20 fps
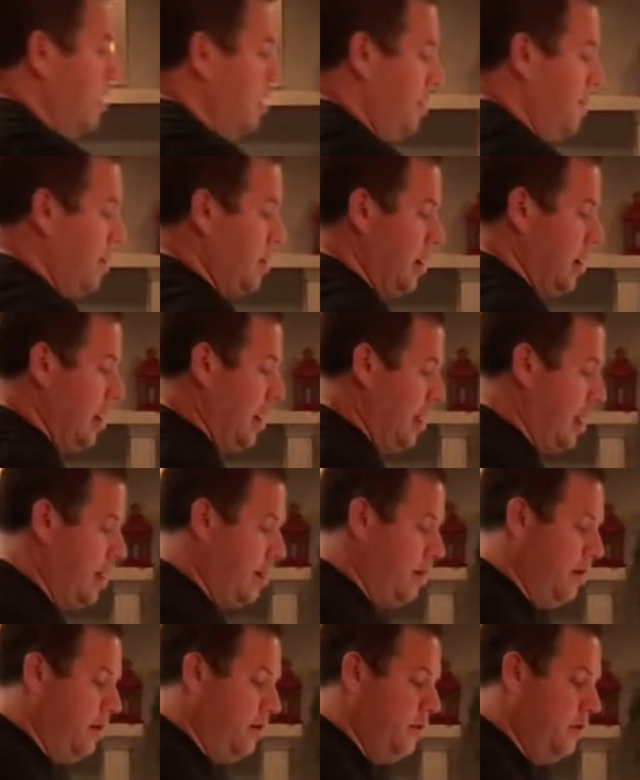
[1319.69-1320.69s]
we're going to
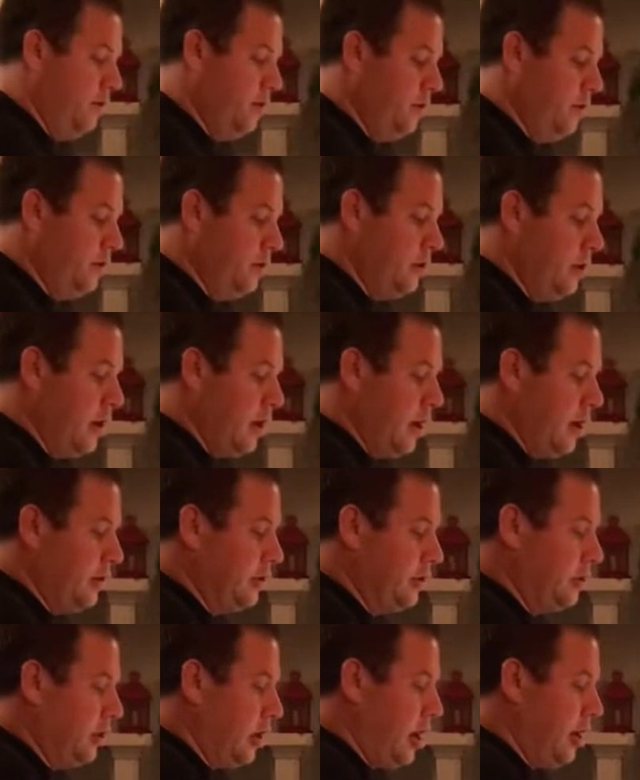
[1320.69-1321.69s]
add our
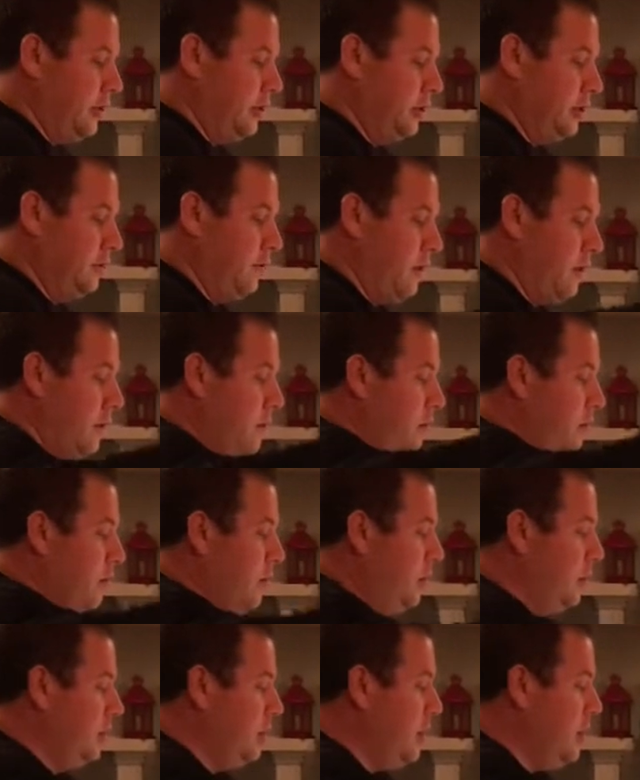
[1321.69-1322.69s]
sauce to our
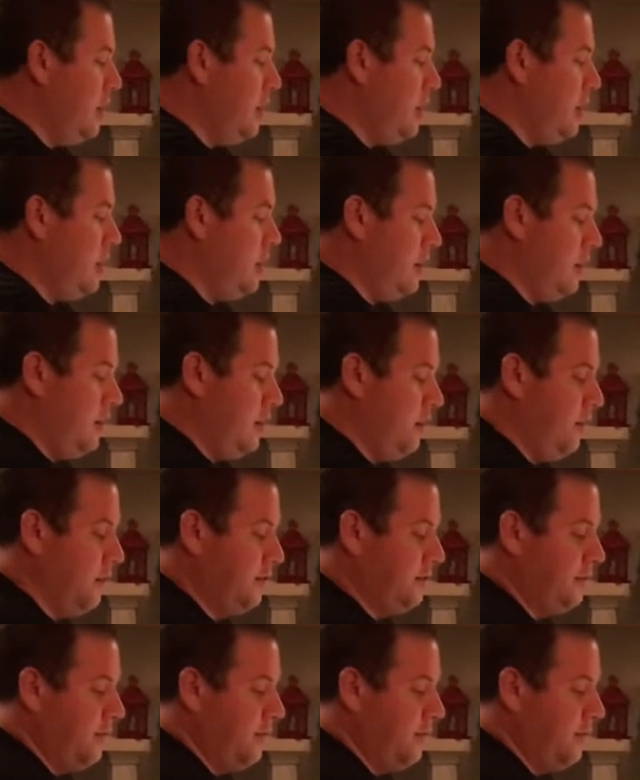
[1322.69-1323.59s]
noodles here with some